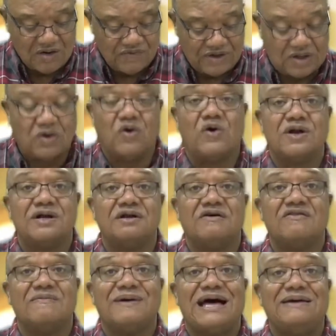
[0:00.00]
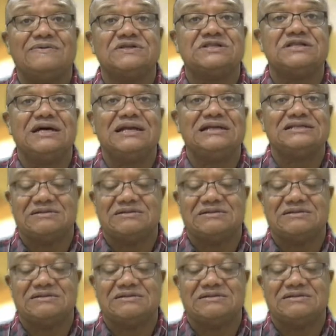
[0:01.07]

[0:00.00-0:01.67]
recording of the Bible study.